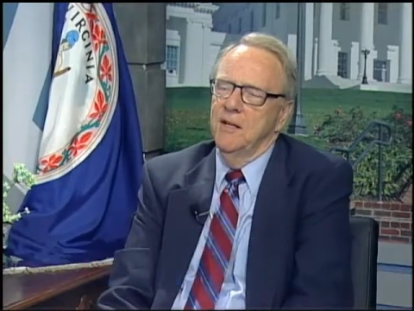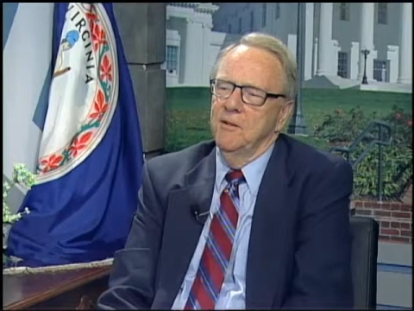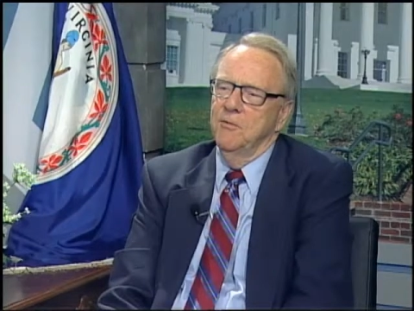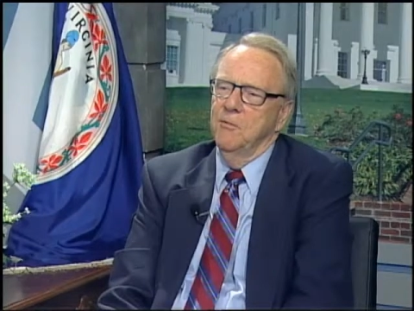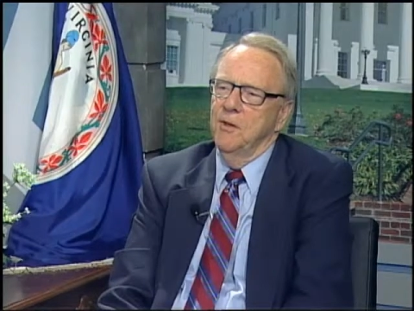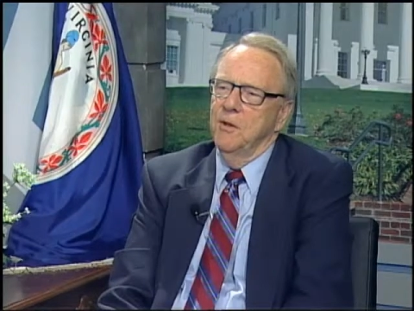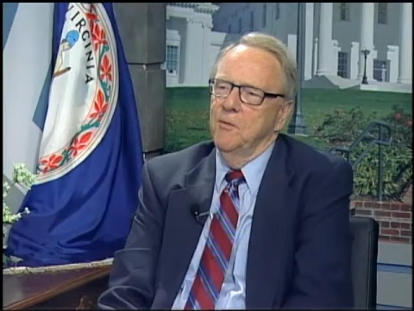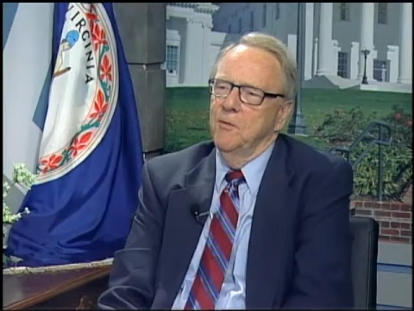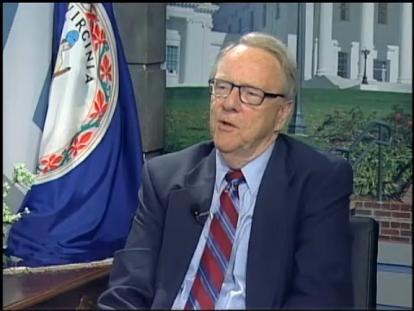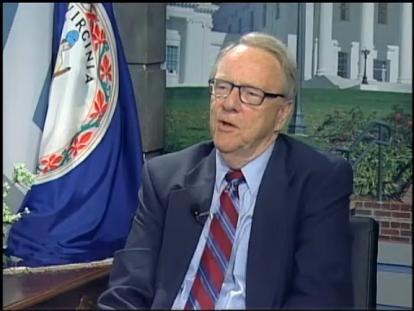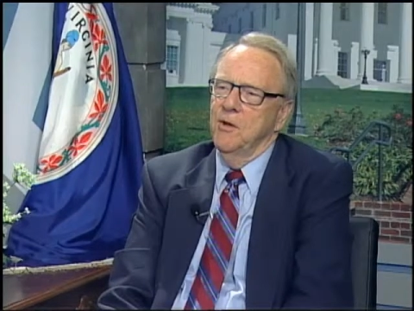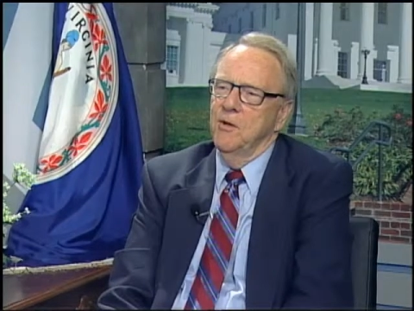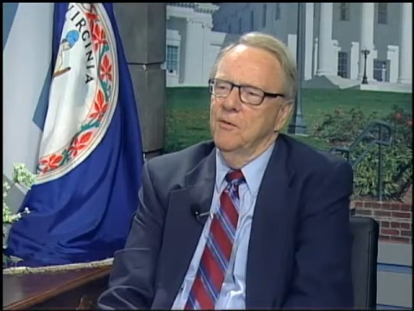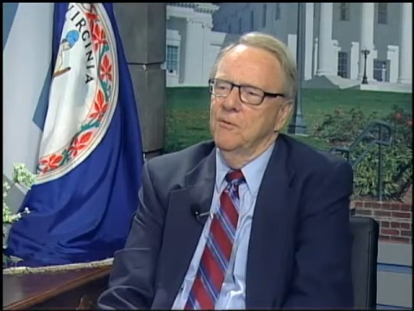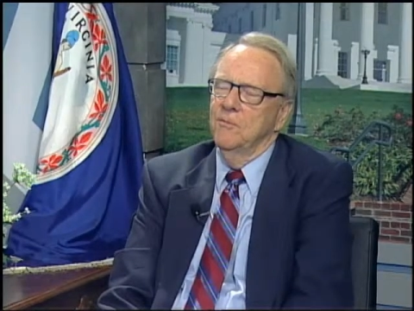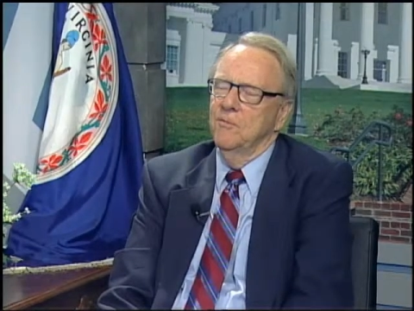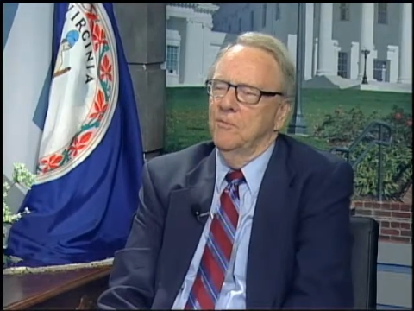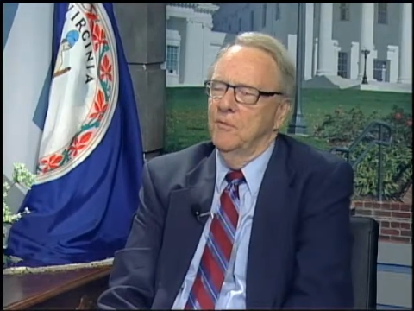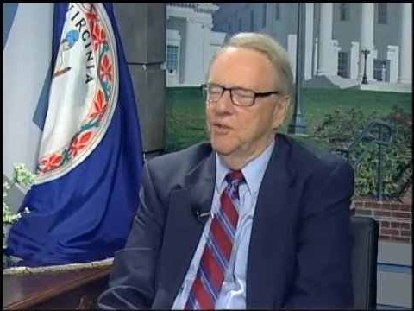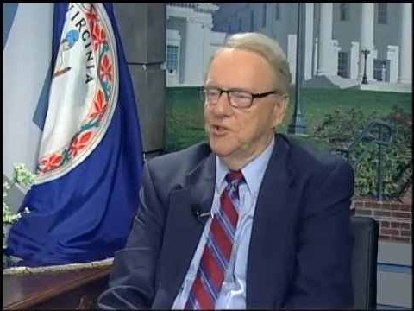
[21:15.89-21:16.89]
if we went
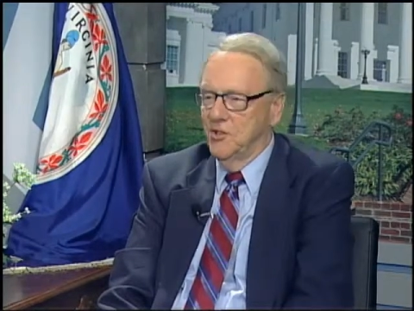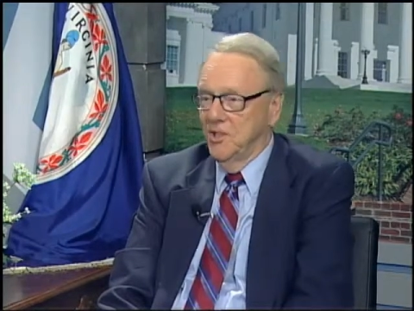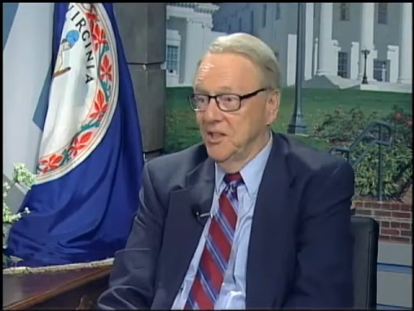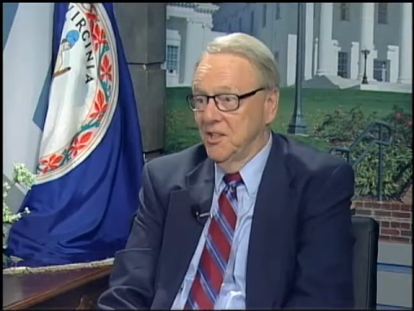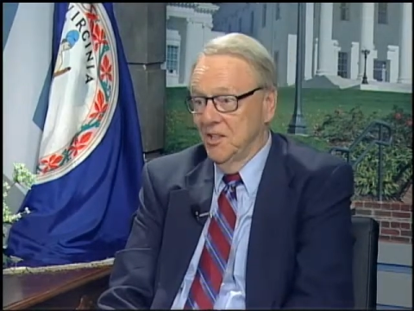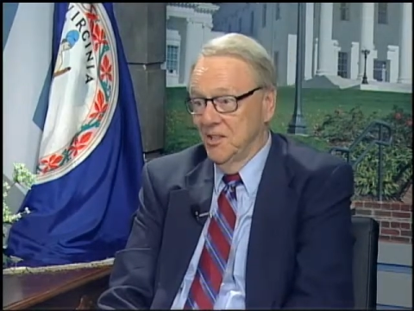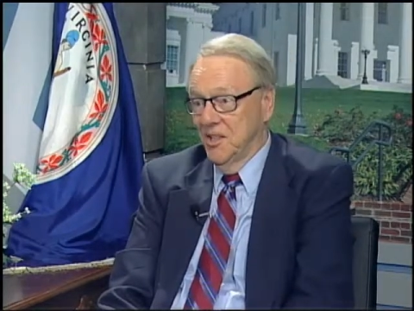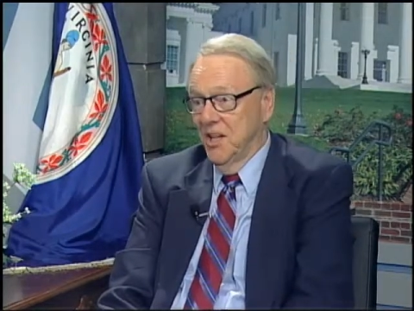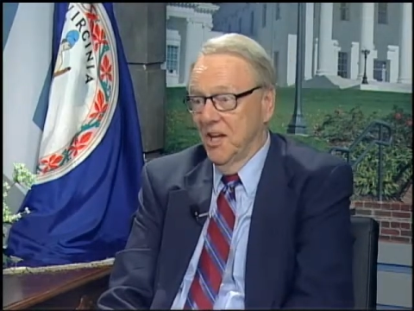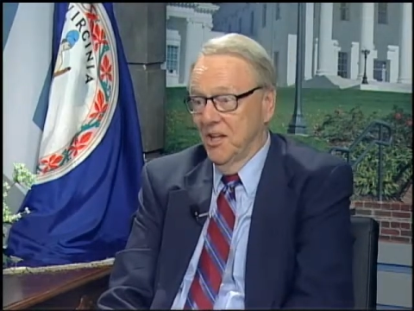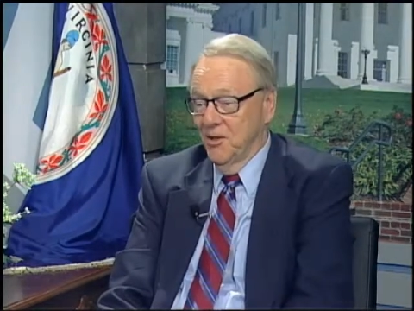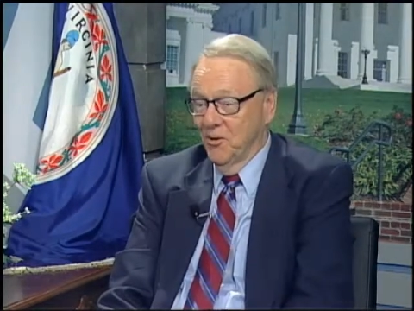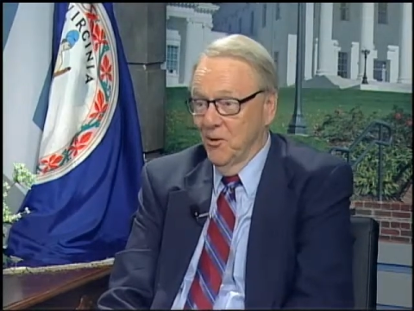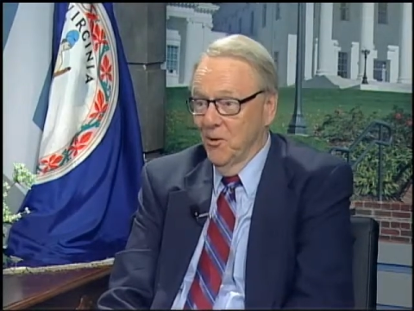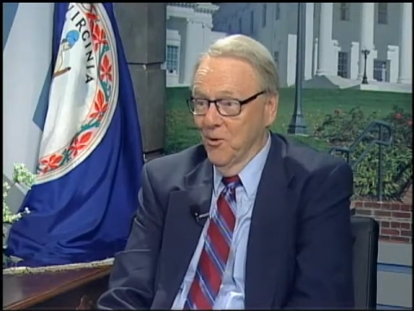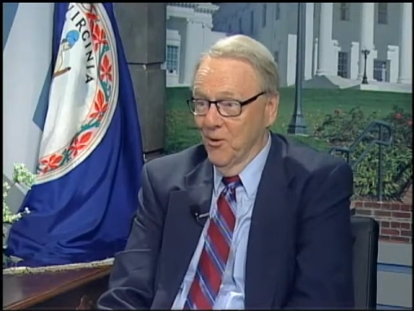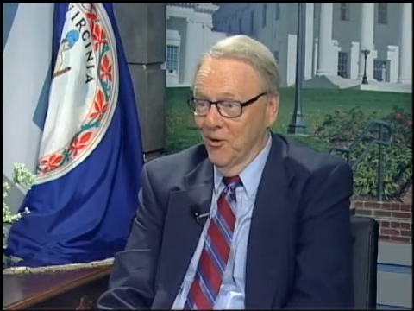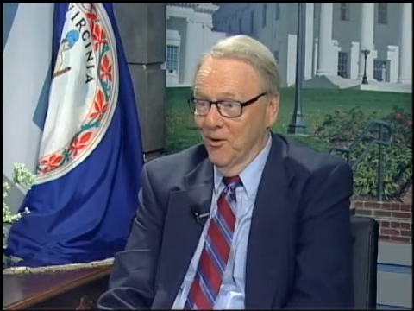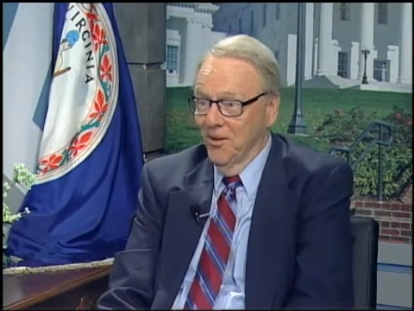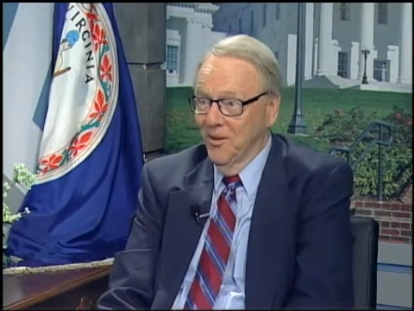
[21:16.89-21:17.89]
on
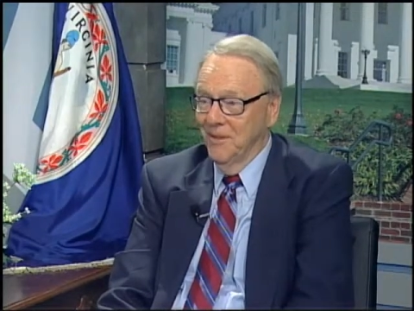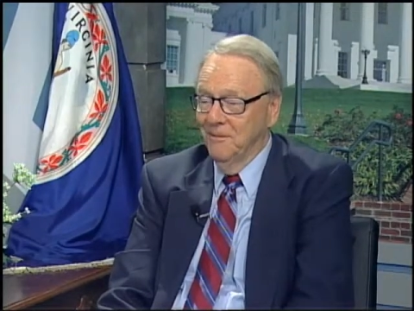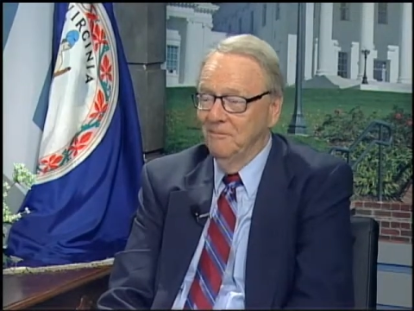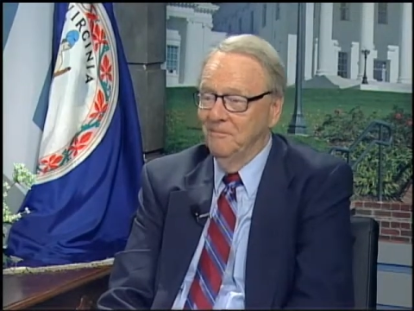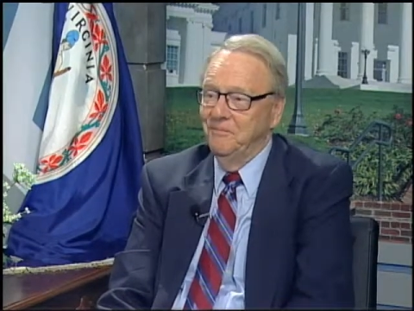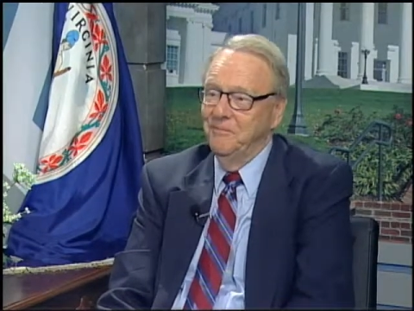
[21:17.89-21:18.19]
virginia.org